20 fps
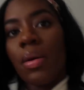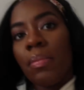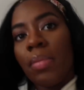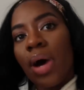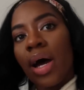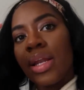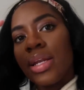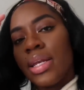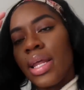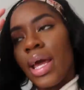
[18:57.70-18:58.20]
a
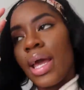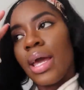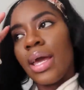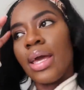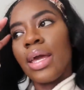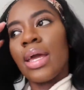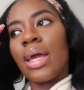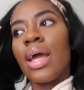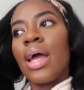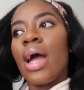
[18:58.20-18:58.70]

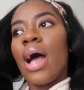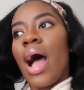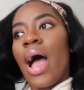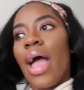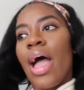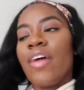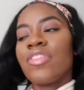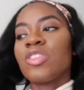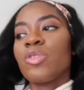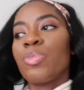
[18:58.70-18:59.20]
Monday. I
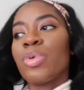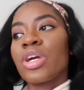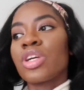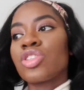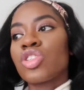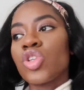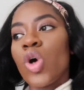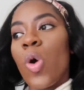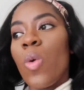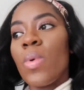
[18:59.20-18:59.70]
have to bring
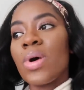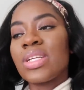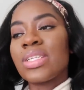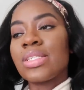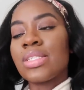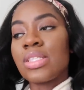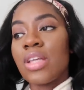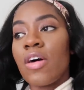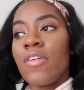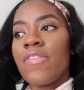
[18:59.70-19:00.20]
so much
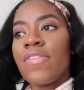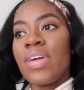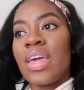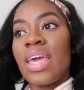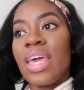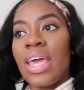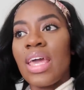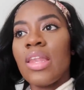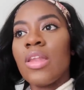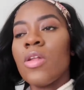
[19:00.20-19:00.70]
stuff
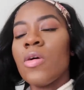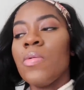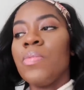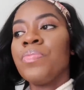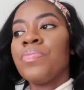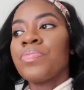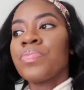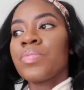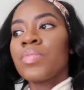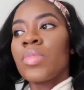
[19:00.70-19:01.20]
in
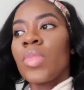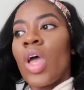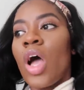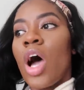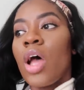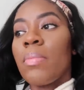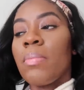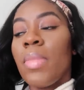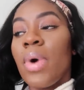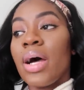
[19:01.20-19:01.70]

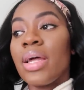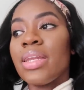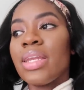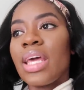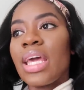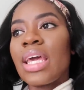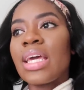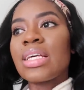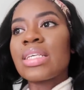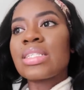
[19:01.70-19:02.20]
on
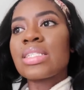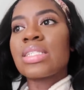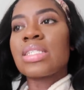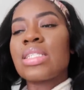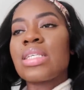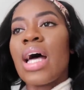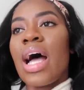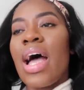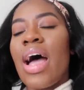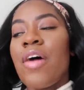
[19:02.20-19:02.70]

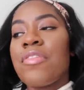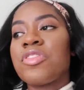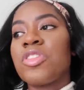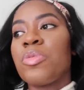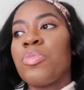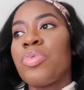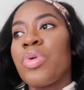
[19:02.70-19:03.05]
Mondays. I have to